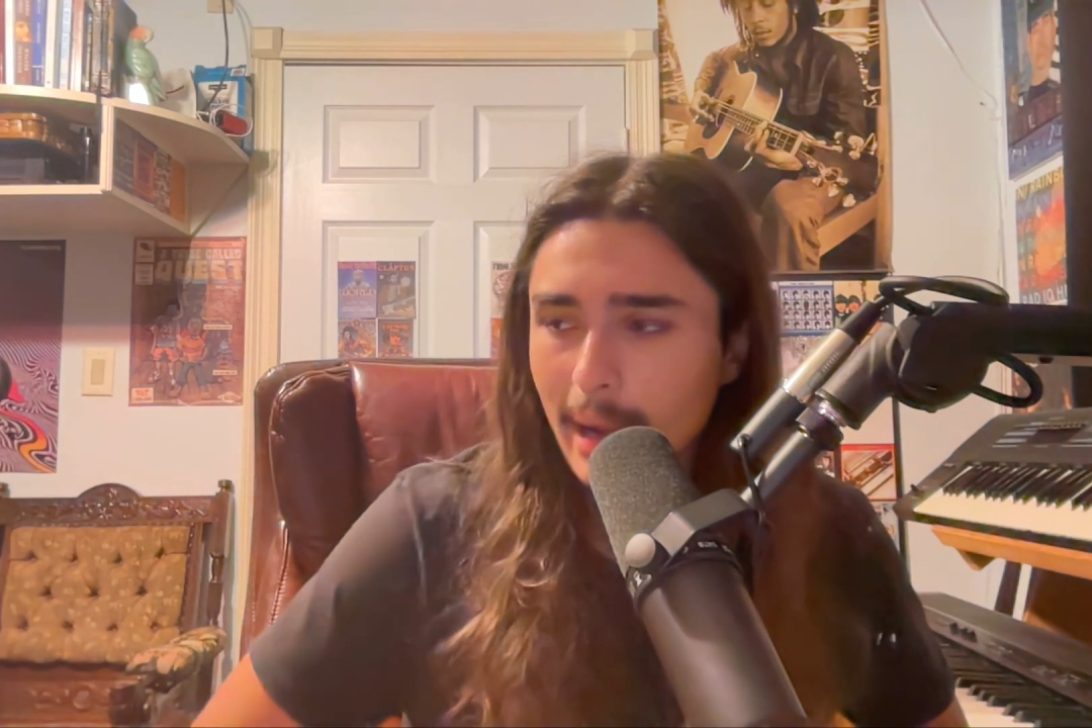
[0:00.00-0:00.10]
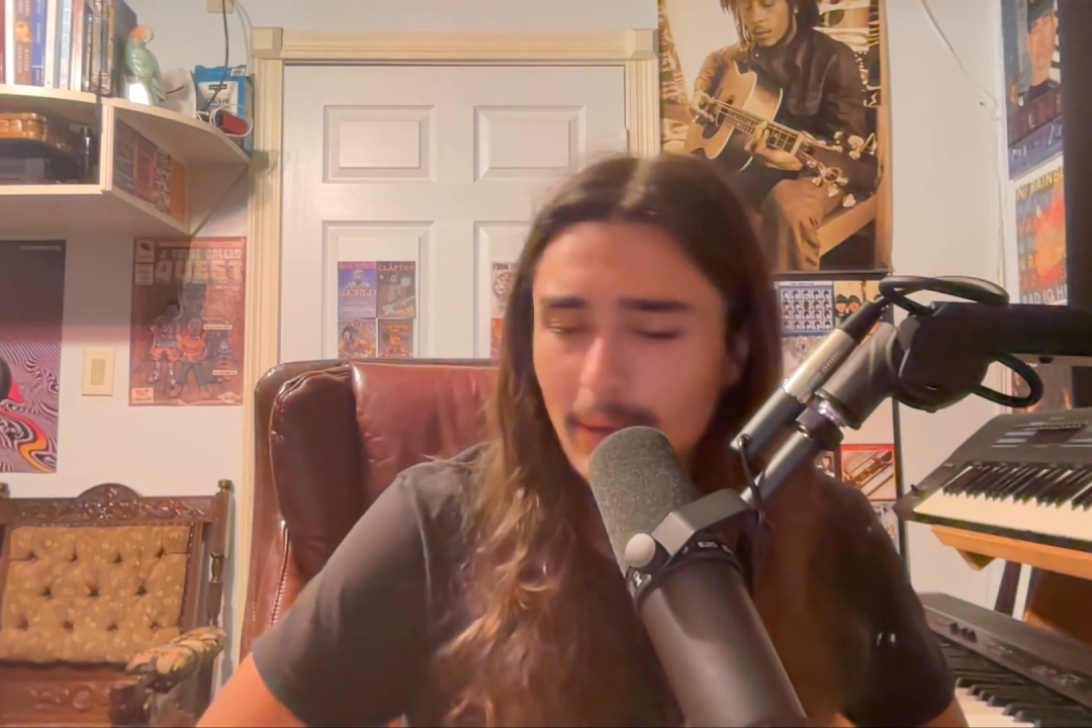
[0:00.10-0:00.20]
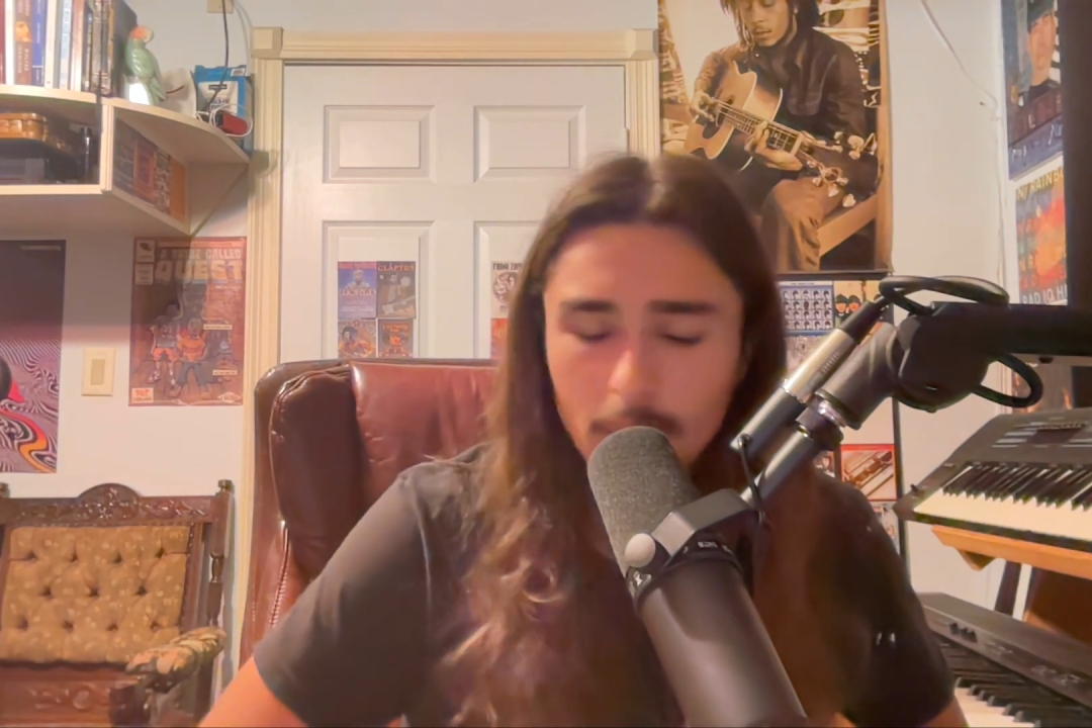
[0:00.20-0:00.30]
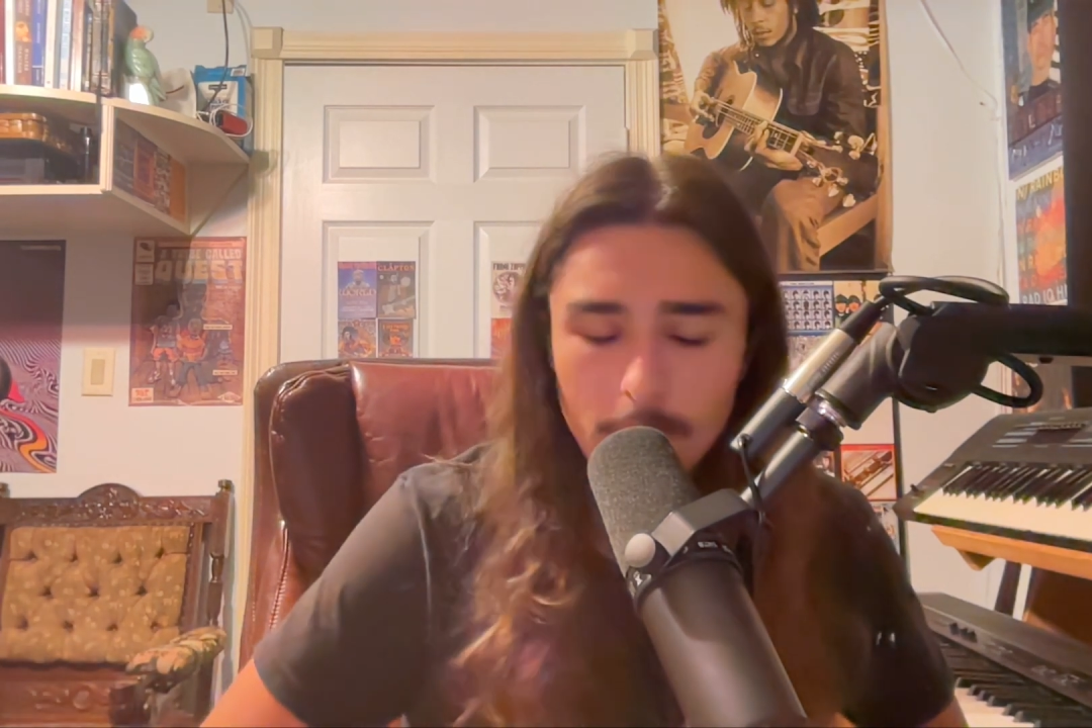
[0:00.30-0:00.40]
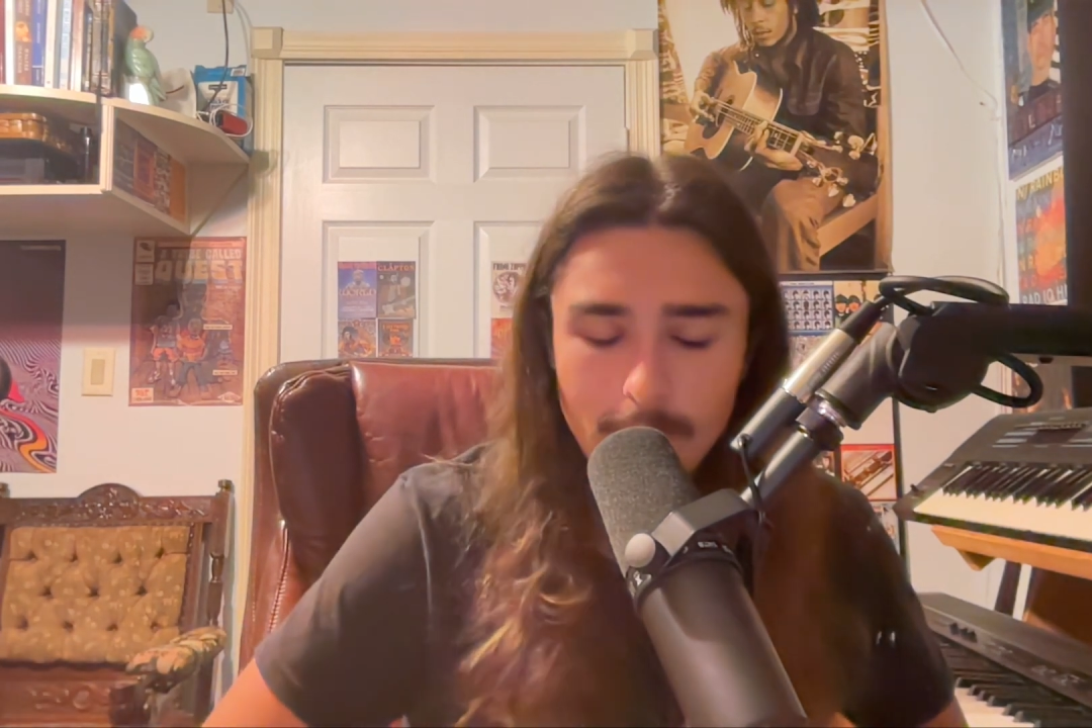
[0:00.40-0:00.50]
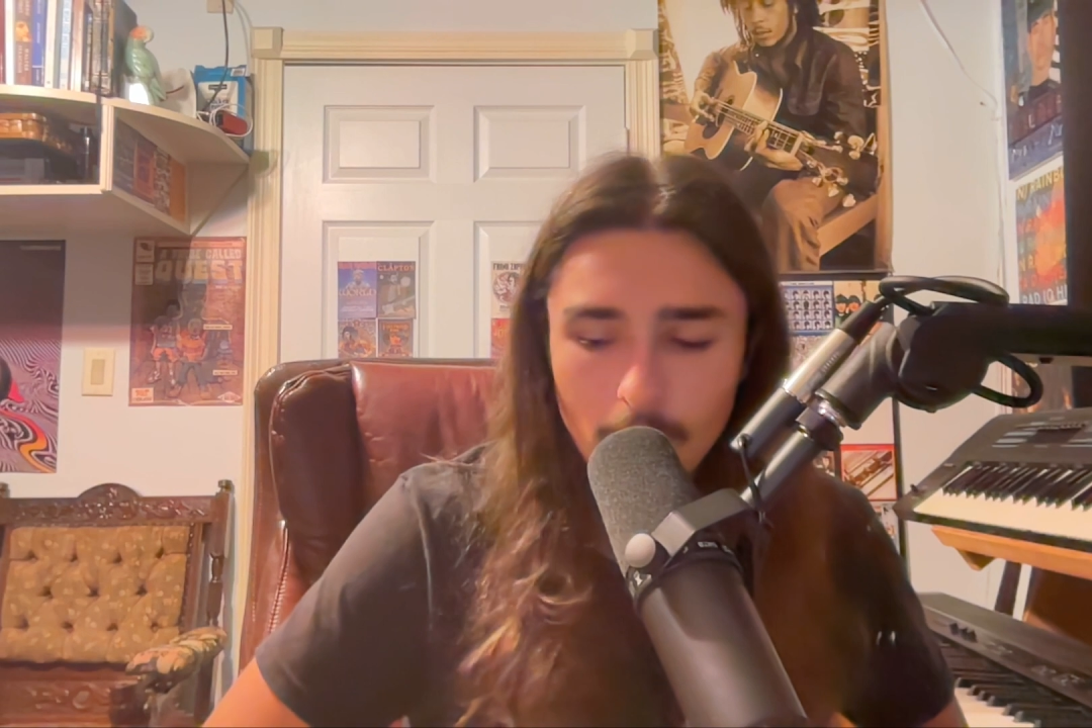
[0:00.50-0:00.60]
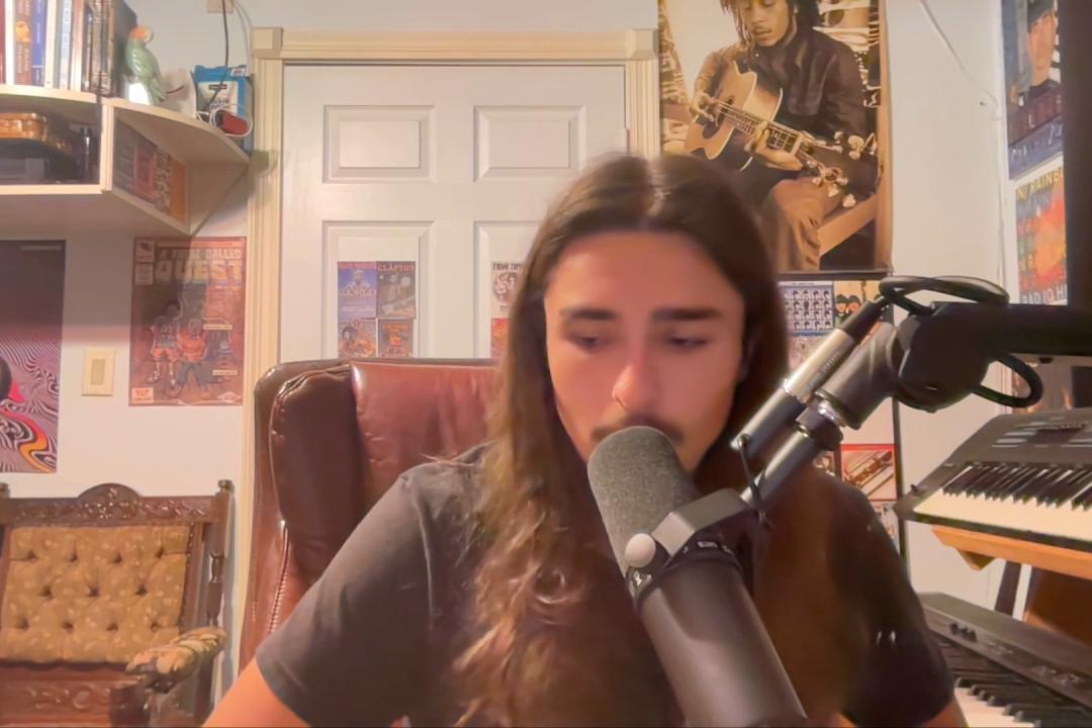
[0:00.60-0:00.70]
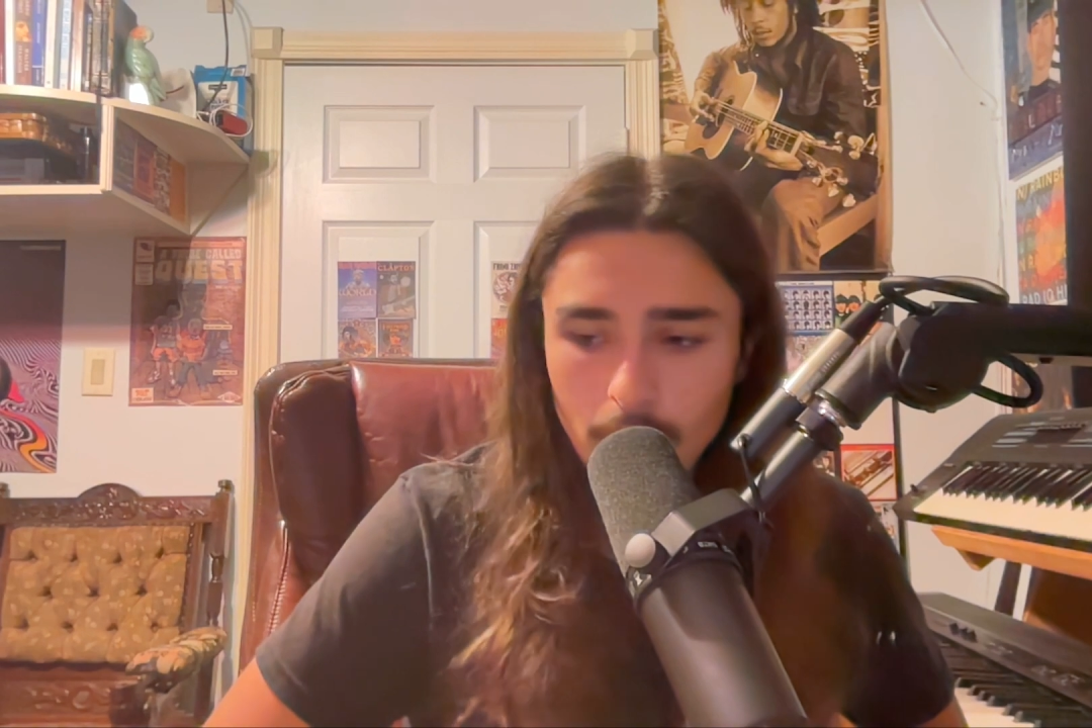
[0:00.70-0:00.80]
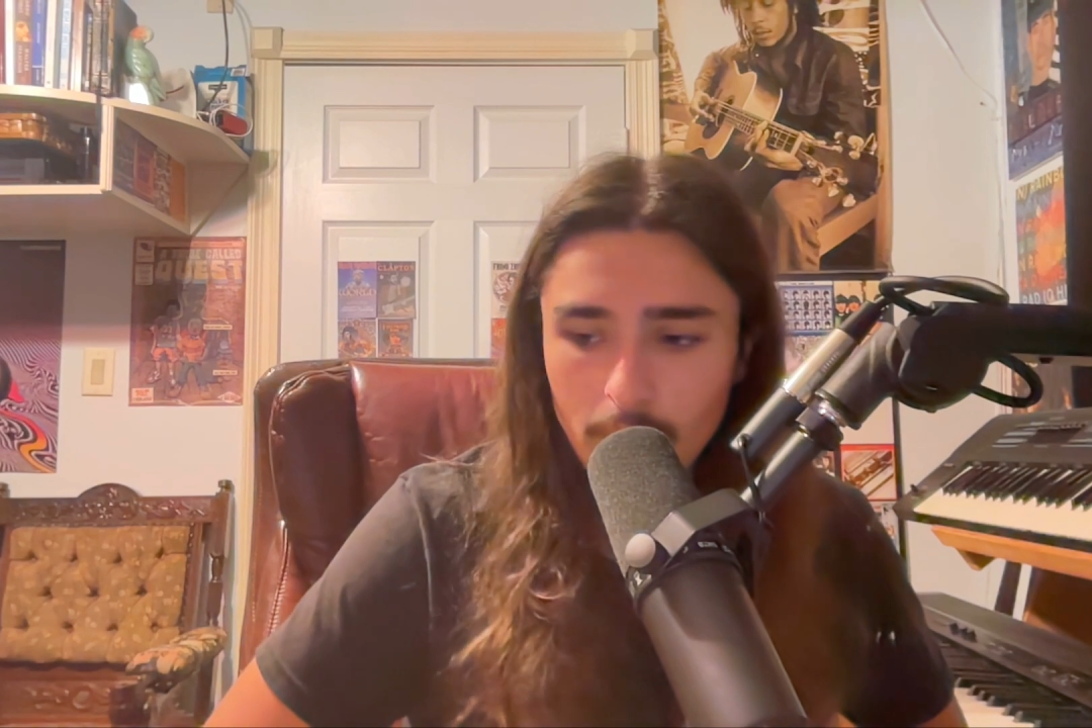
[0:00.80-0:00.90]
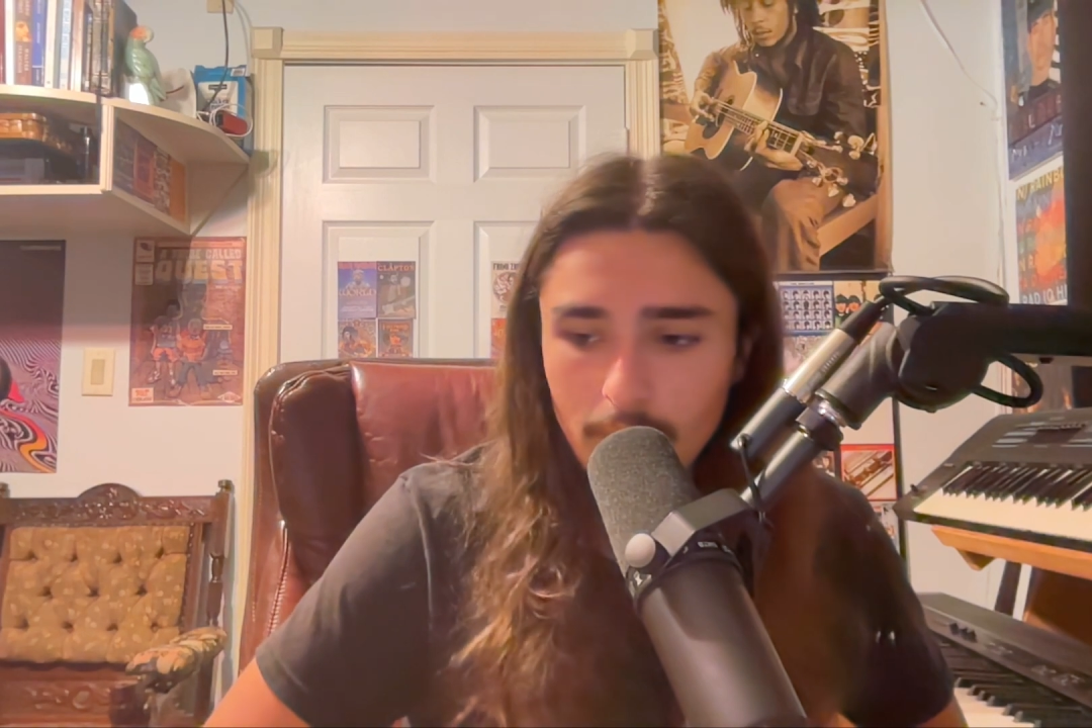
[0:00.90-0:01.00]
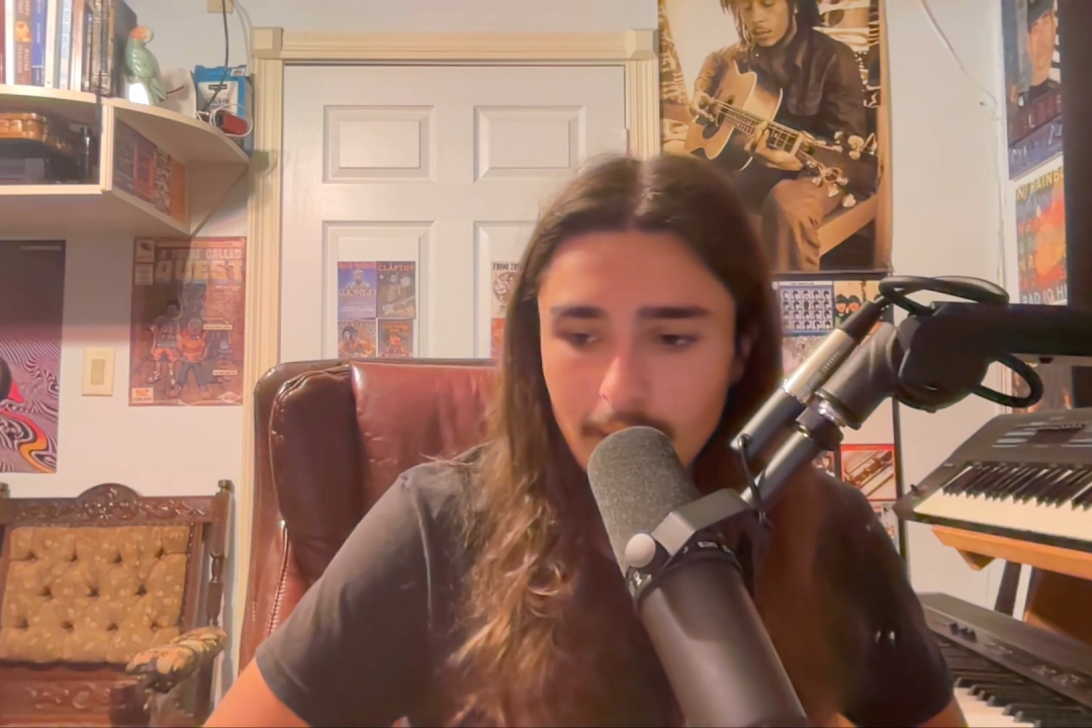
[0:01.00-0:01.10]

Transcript: power pole.